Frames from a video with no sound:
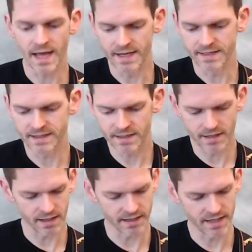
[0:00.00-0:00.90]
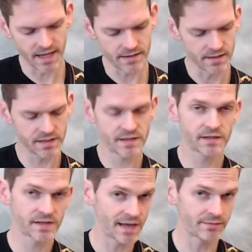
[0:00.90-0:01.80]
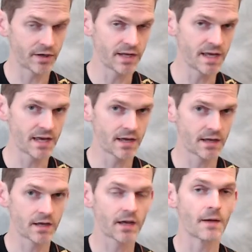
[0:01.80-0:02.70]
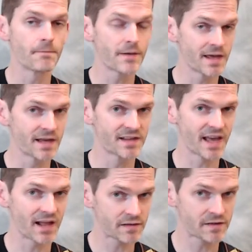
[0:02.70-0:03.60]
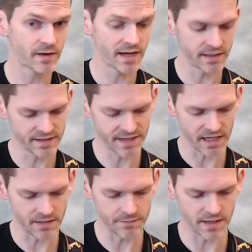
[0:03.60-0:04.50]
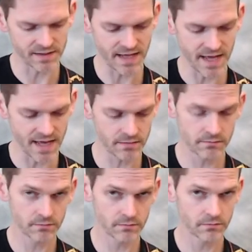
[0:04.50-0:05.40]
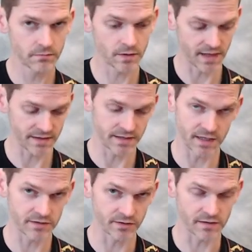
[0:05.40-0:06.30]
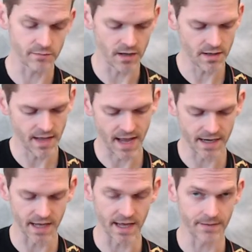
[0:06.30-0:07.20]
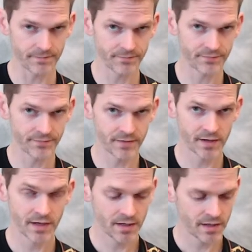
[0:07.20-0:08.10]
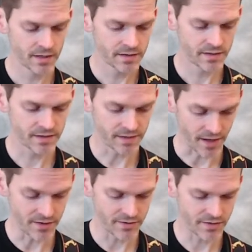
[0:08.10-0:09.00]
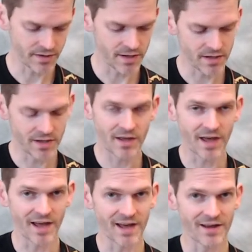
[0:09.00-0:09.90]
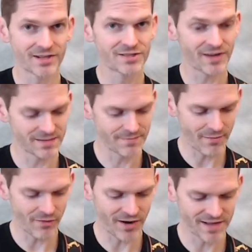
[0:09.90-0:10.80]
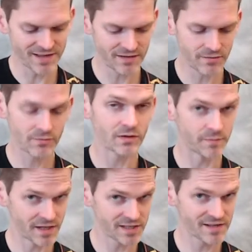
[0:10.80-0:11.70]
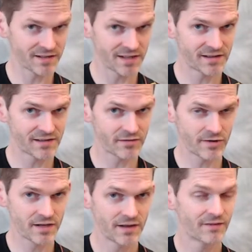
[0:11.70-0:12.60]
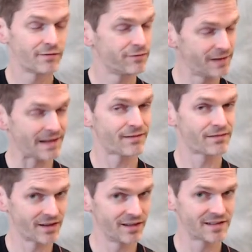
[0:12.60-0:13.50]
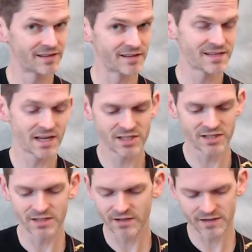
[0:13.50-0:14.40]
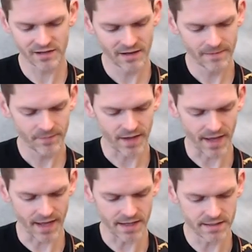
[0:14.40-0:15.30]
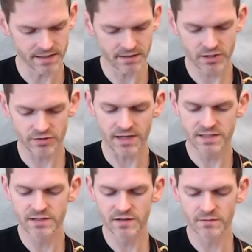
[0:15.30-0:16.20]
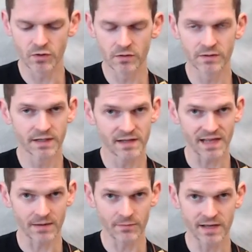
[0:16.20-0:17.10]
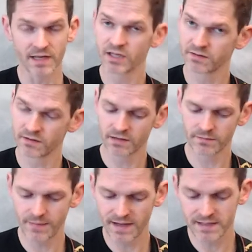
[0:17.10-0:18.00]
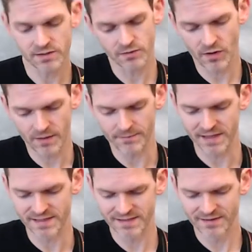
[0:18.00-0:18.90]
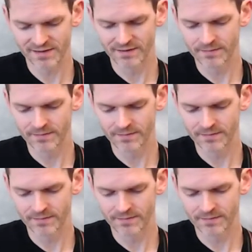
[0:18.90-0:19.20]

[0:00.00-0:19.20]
And again, this same note here appears elsewhere in the scale. It appears here, because that's an E string as well, and here. So try to memorize the positions of these three flat thirds, these tension notes, and try to use them all in the same way. Each of them can be bent or unbent.